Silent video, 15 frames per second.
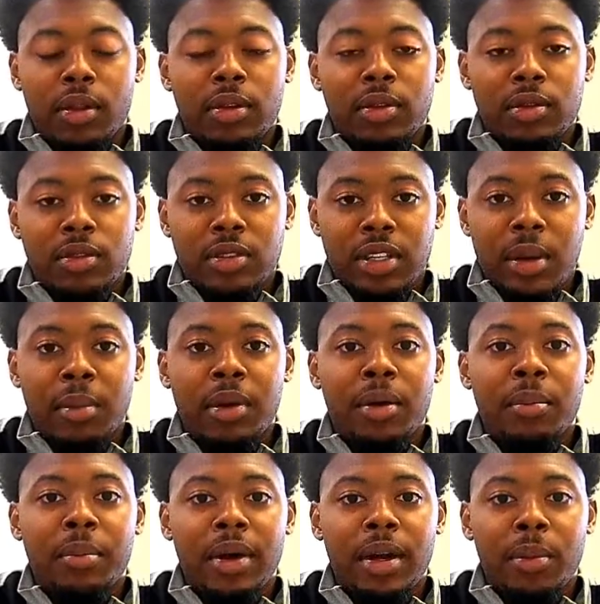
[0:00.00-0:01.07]
some of the
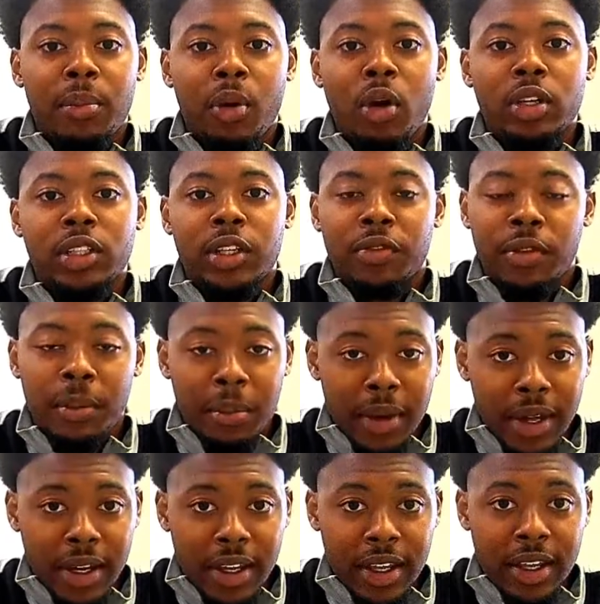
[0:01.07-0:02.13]
money, parts of the
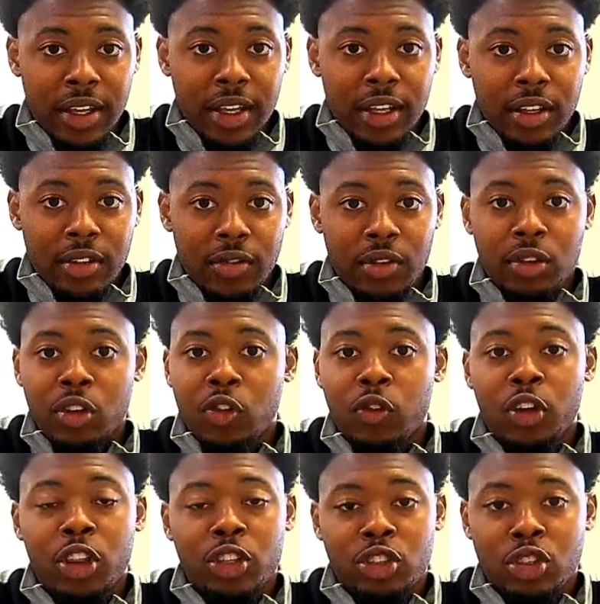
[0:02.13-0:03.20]
money from for the
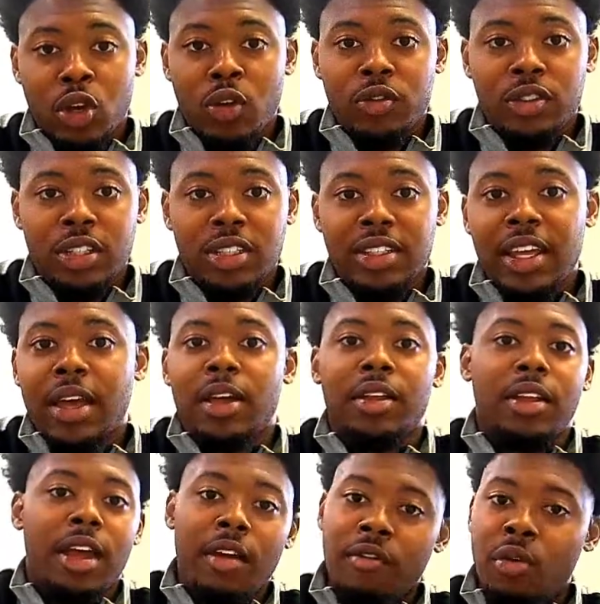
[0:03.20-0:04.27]
services that
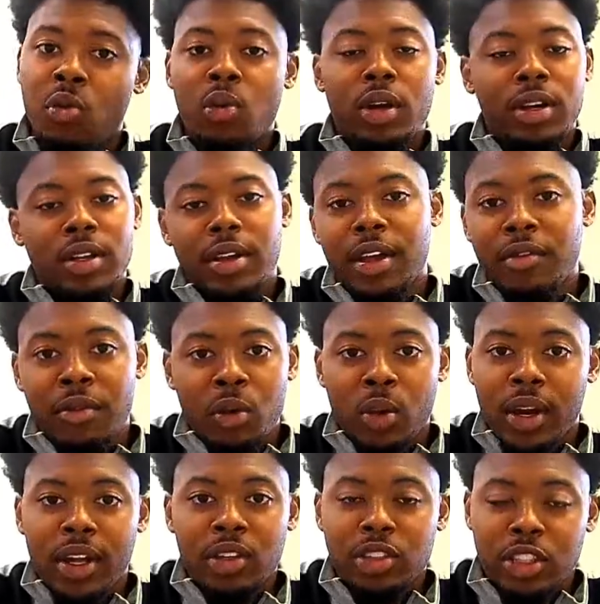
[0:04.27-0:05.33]
everyone
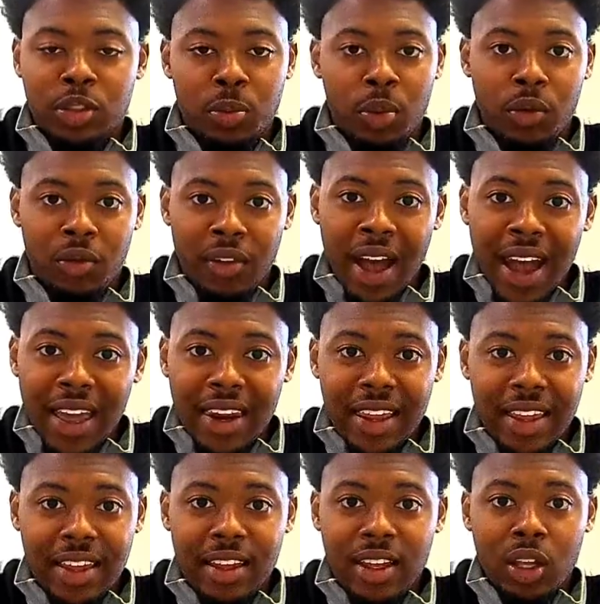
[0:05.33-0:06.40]
else is providing,
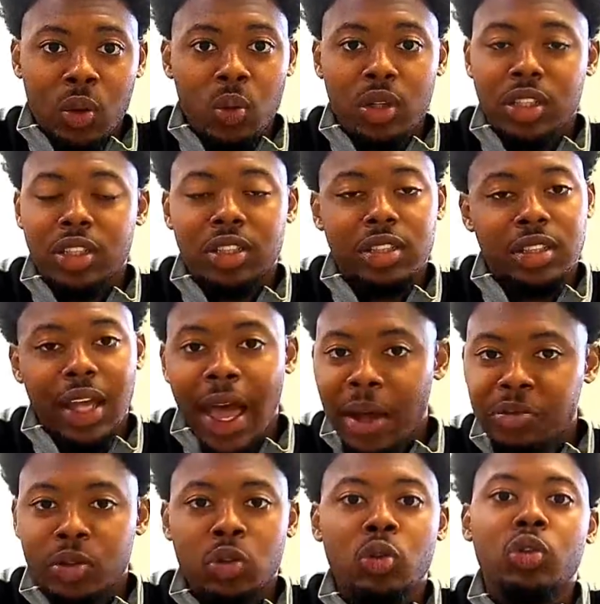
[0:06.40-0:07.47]
which is
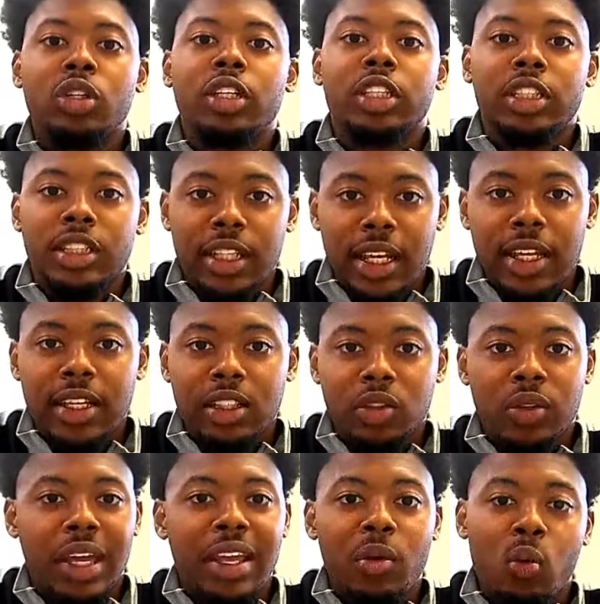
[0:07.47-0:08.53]
absolutely genius.
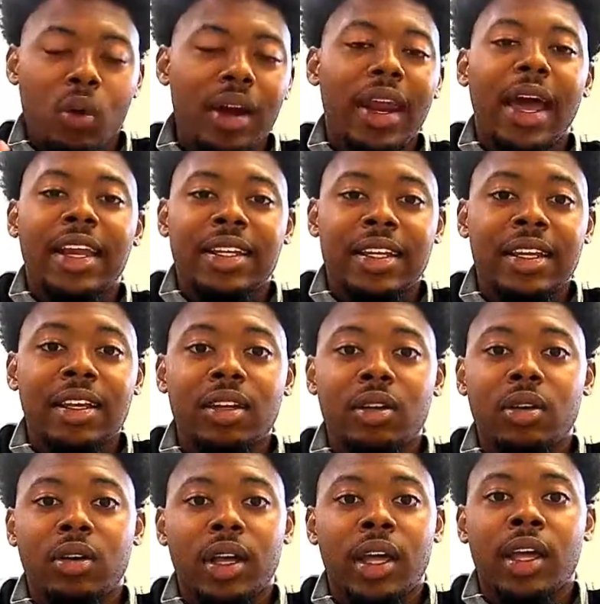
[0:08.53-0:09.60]
Okay, one idea. Okay,